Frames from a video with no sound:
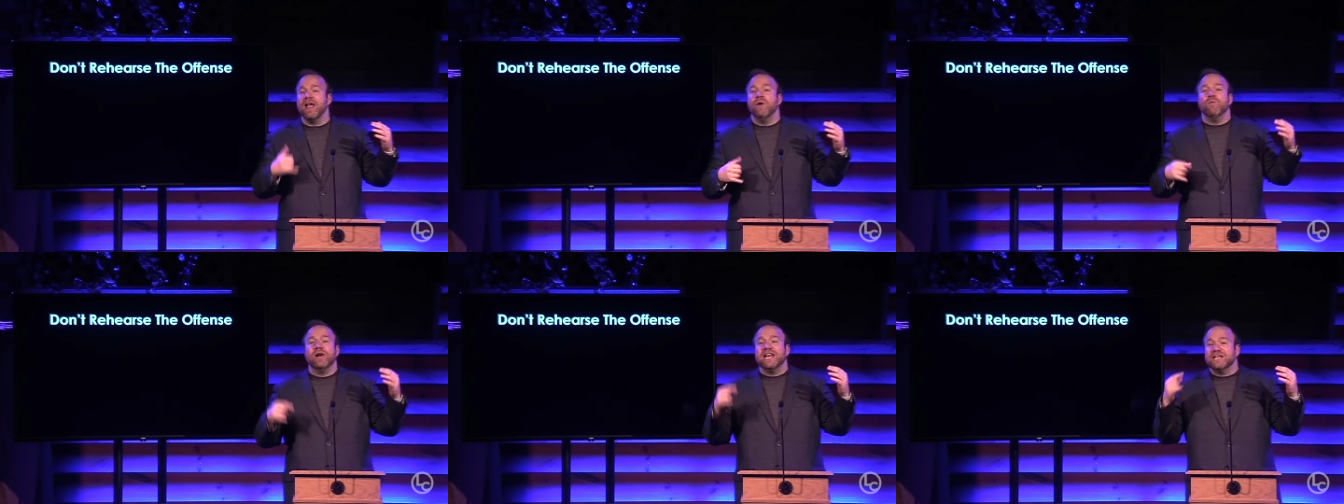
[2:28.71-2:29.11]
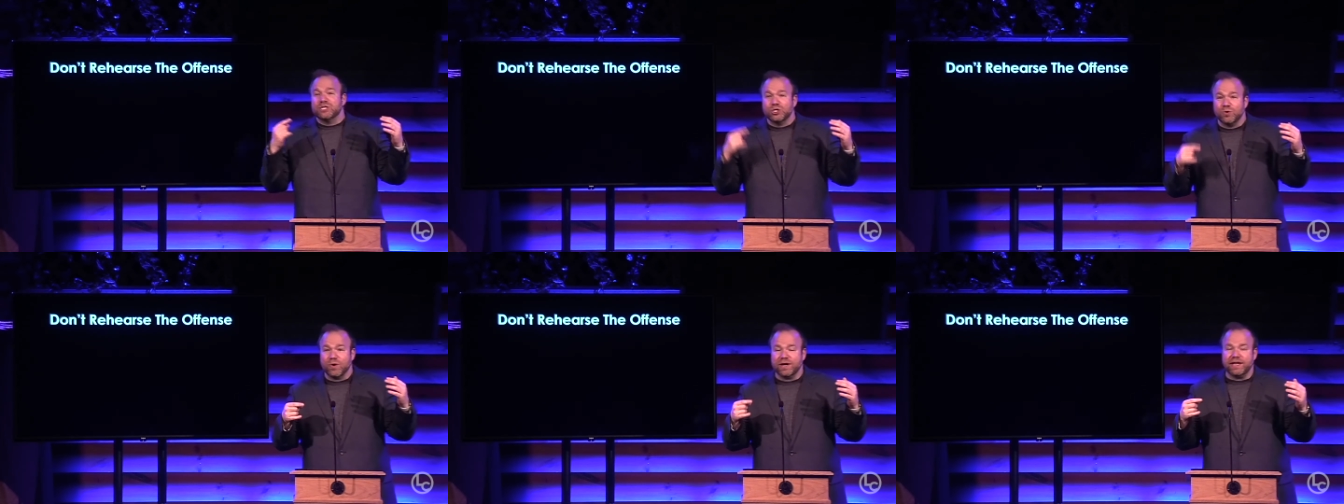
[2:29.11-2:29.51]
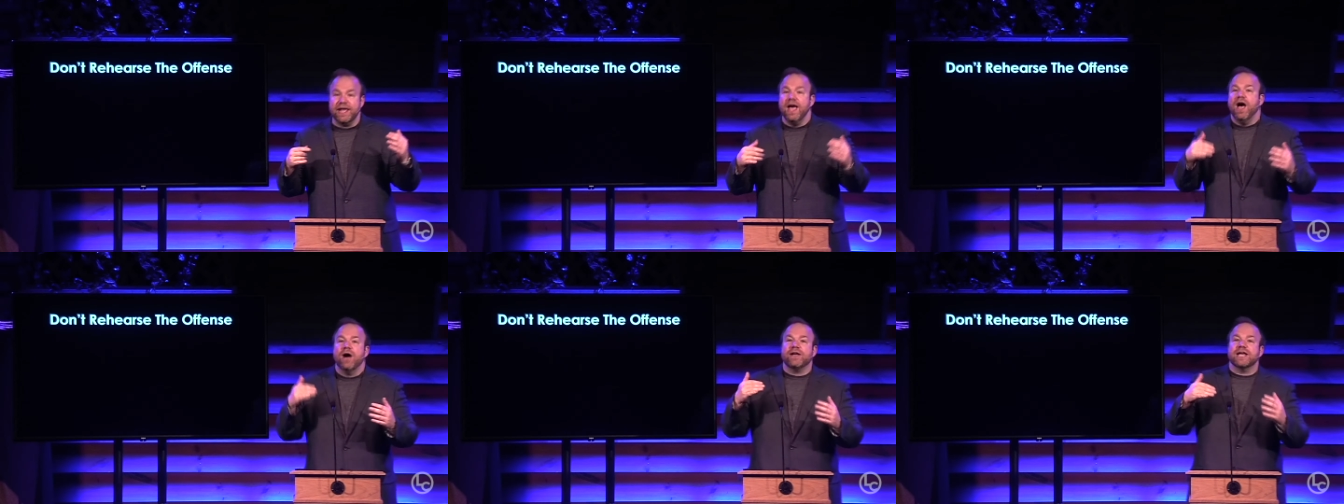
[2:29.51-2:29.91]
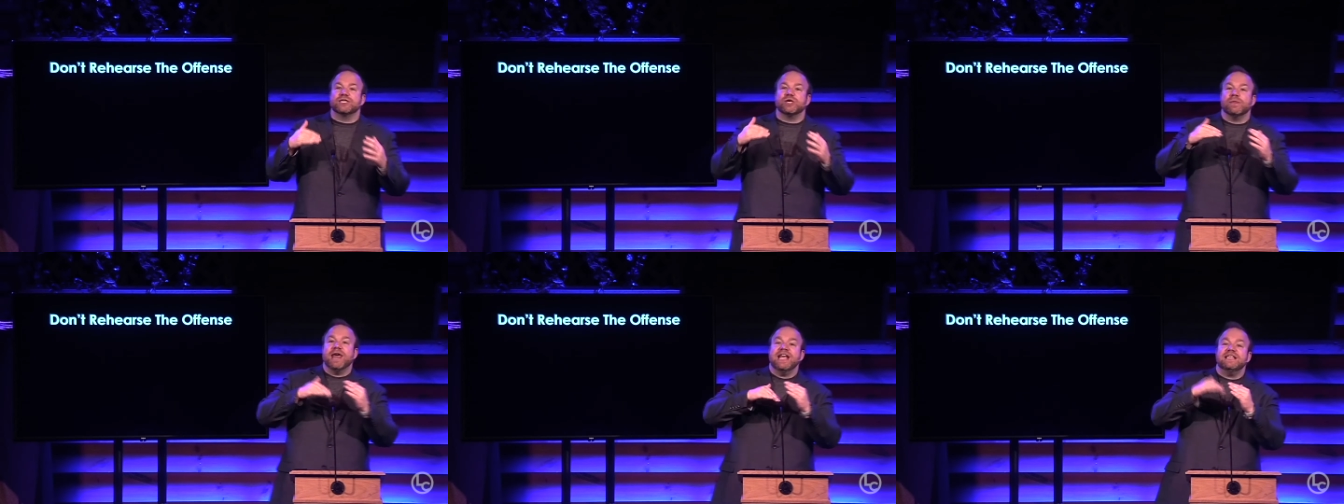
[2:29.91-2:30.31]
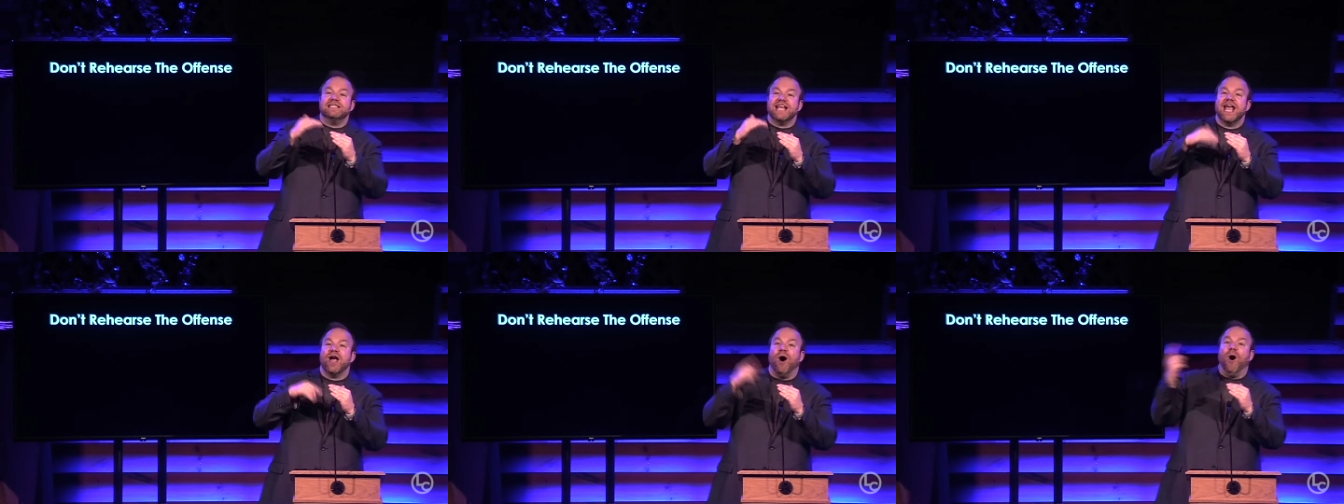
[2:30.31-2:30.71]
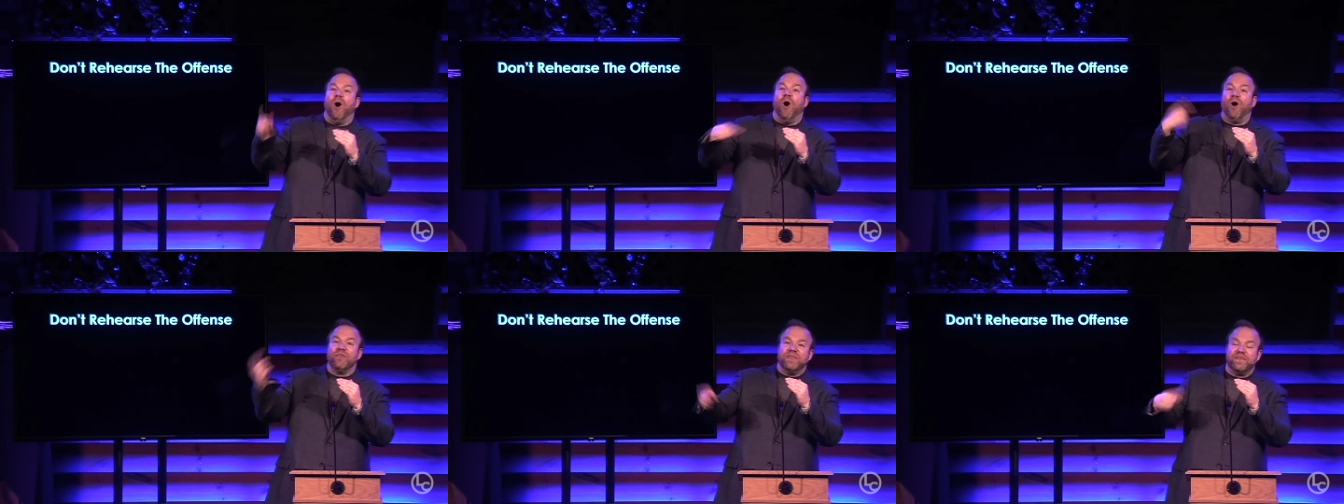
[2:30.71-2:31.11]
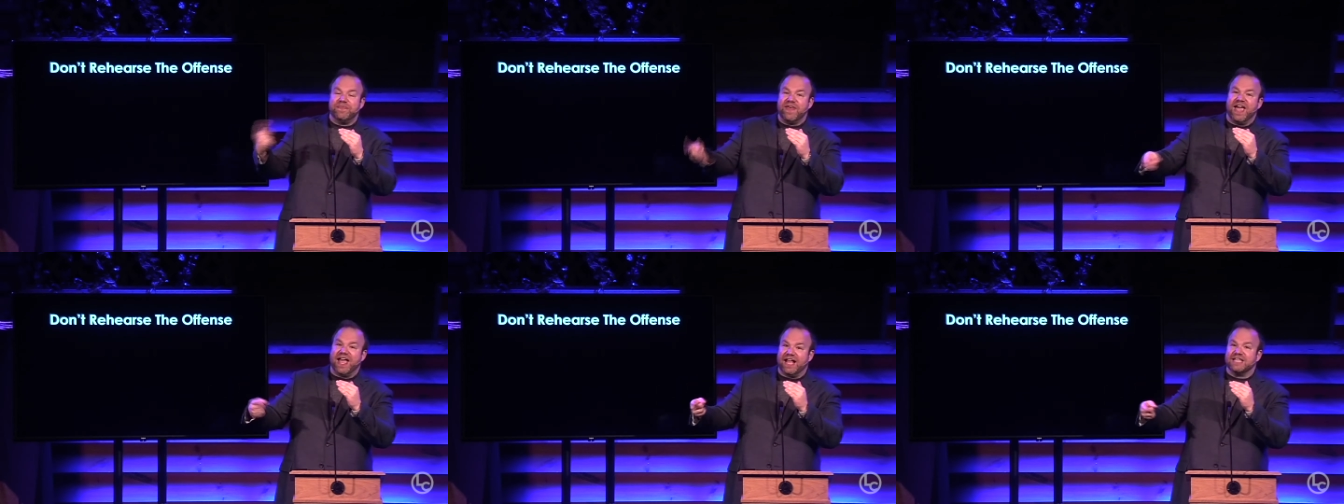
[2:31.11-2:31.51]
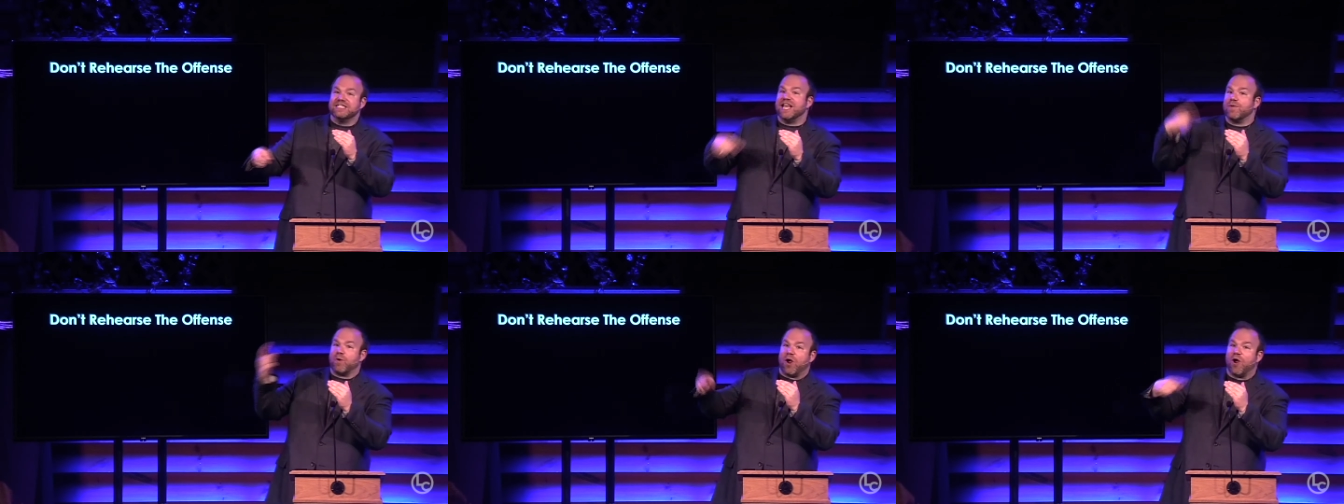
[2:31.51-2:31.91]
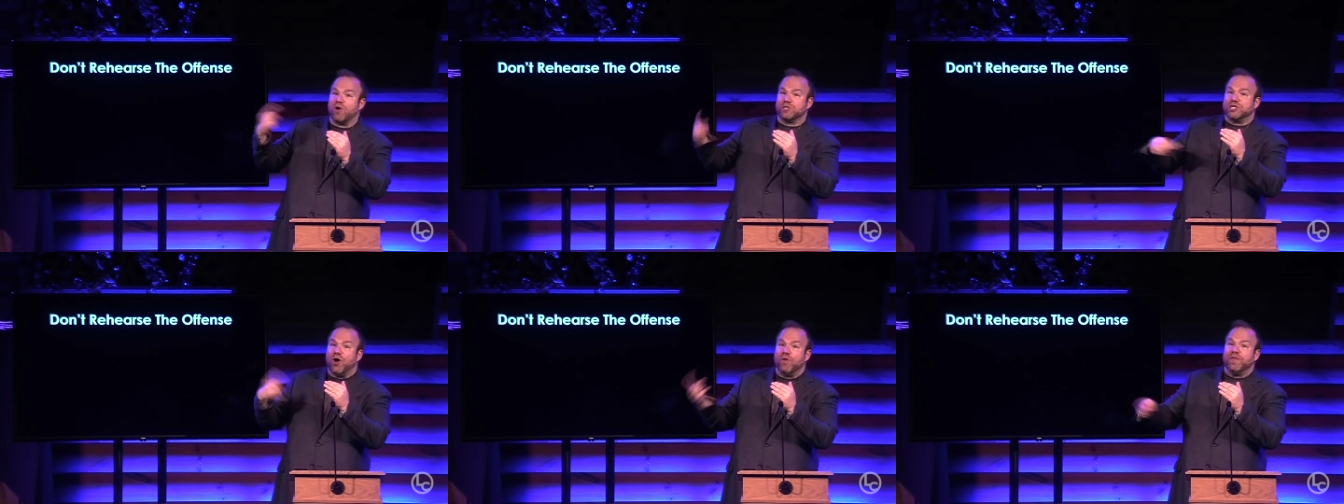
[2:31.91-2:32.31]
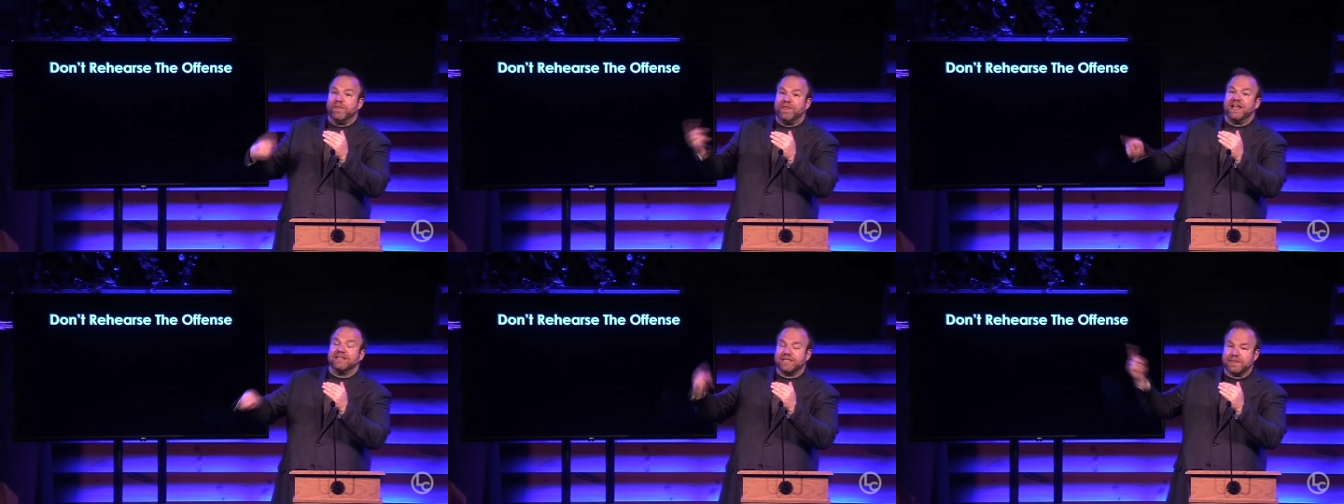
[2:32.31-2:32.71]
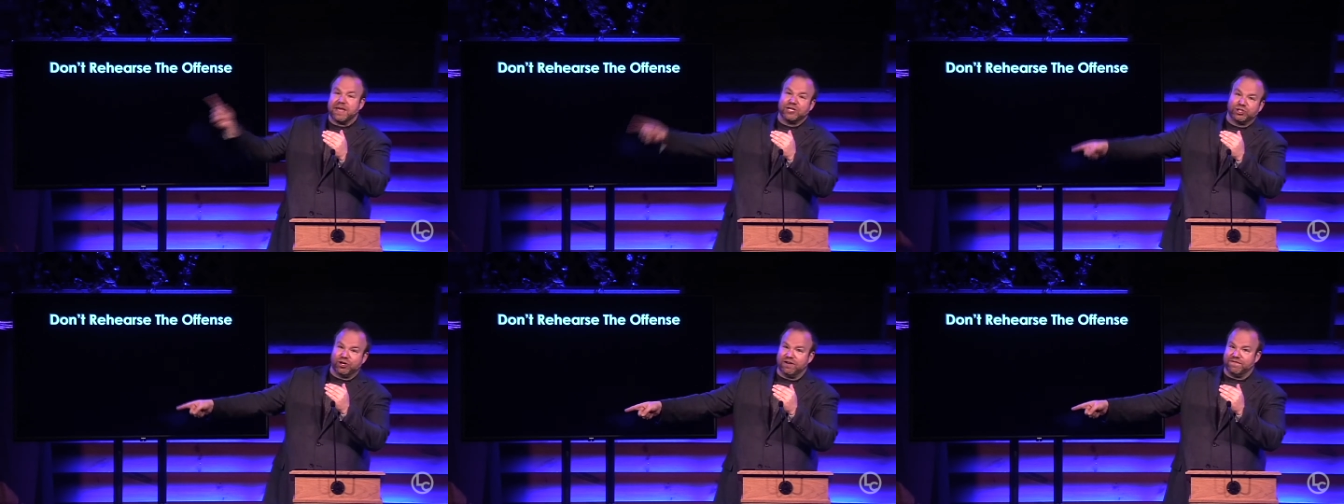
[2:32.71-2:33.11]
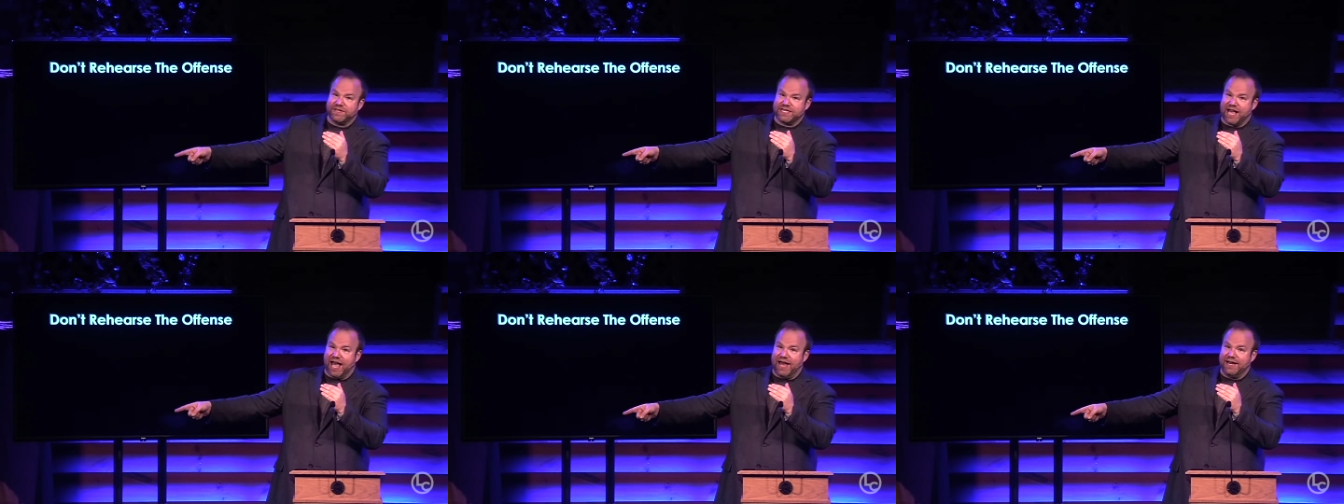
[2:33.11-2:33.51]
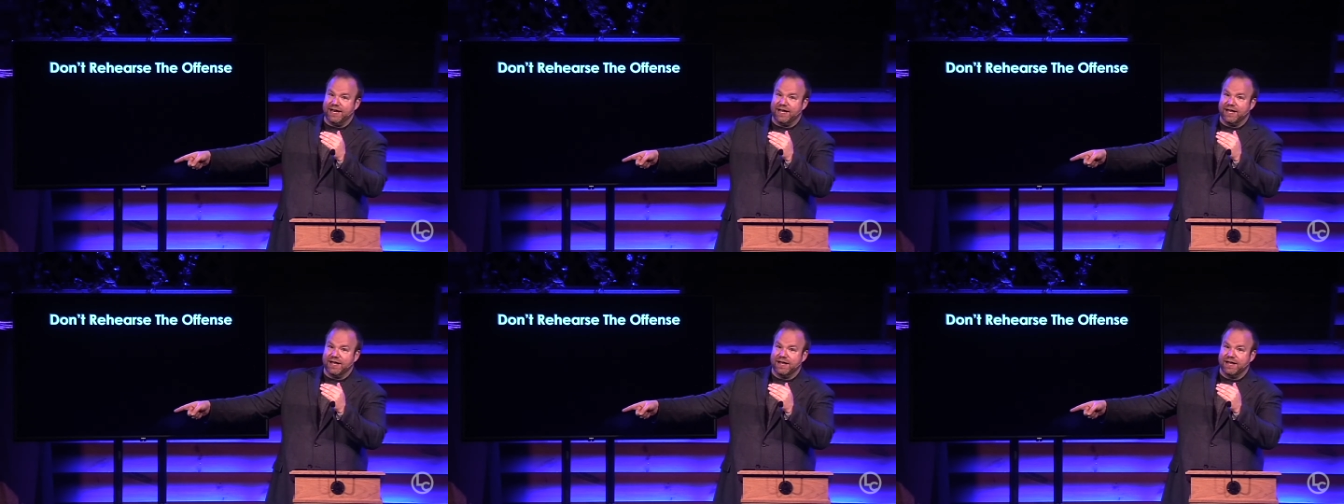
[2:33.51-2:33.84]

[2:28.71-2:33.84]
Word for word: When historically, okay, so they say all the things, they rehearse all the things that they should have said